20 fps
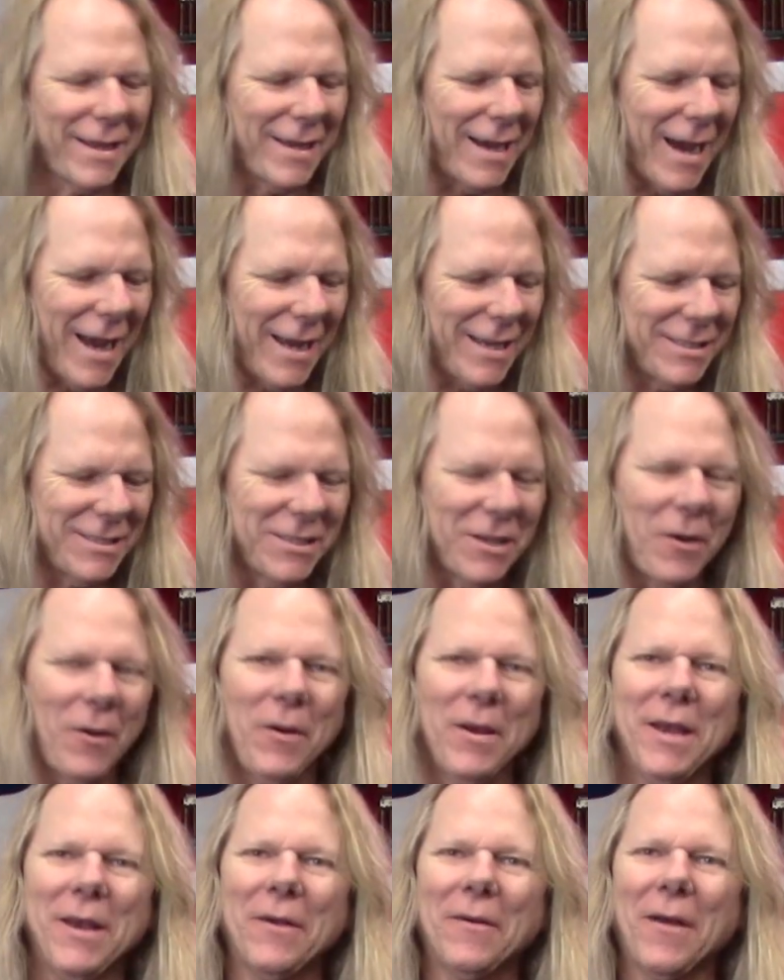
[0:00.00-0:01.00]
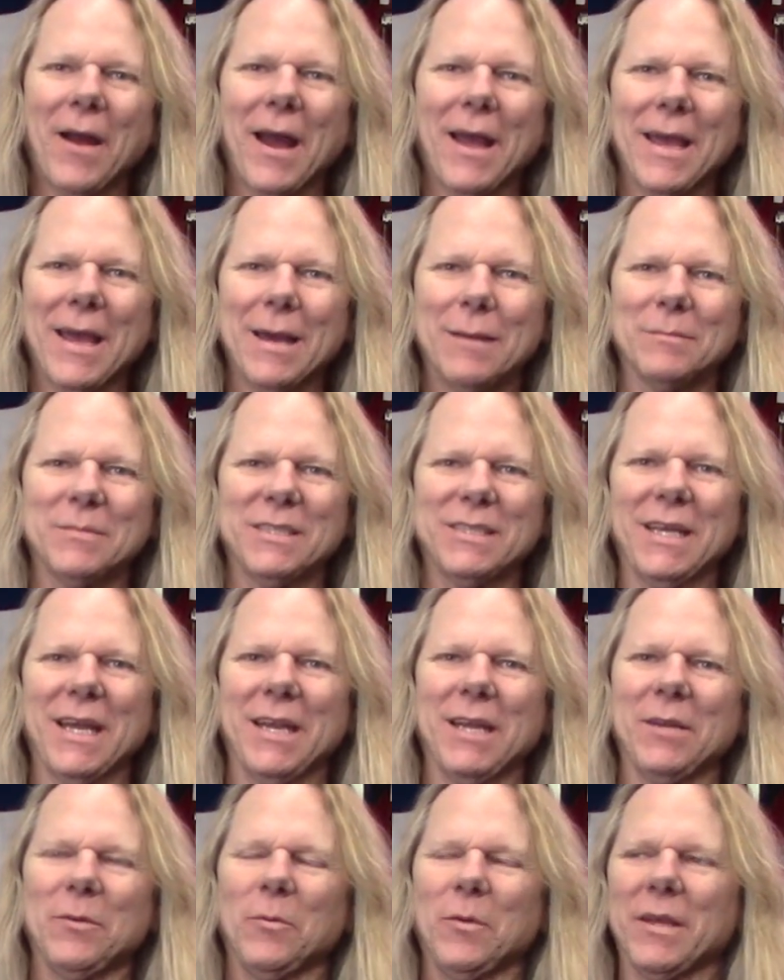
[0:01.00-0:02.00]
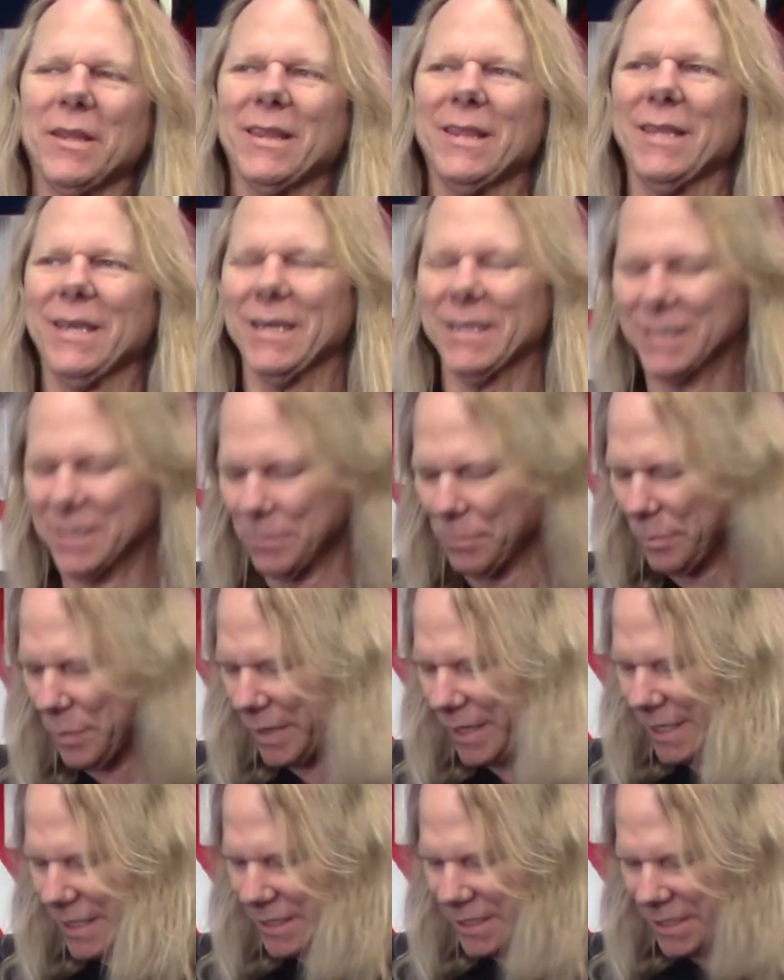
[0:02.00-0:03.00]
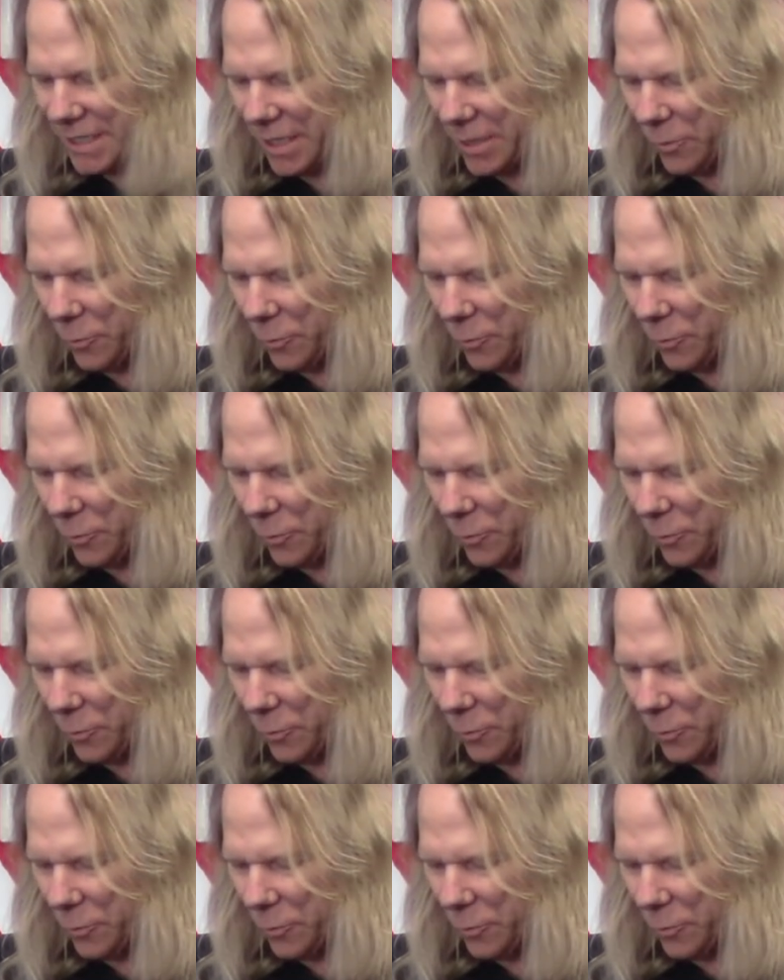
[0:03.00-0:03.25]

guys, so here I am sitting with this B C